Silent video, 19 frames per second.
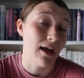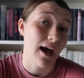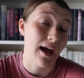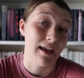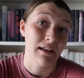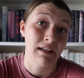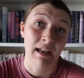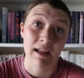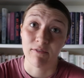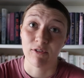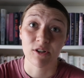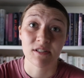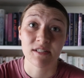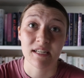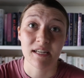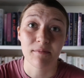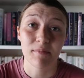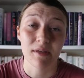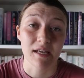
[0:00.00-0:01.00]
I'd never
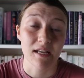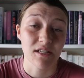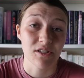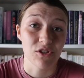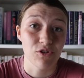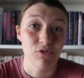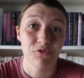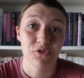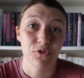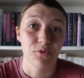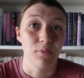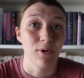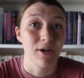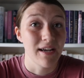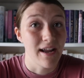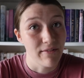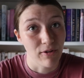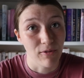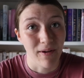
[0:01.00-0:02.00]
seen because YouTube would
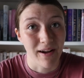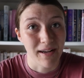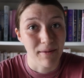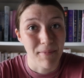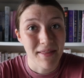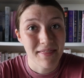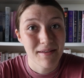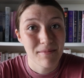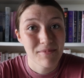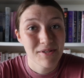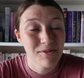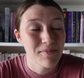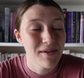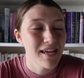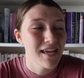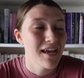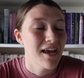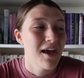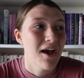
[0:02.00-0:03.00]
never recommend them to
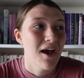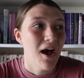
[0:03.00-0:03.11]
me,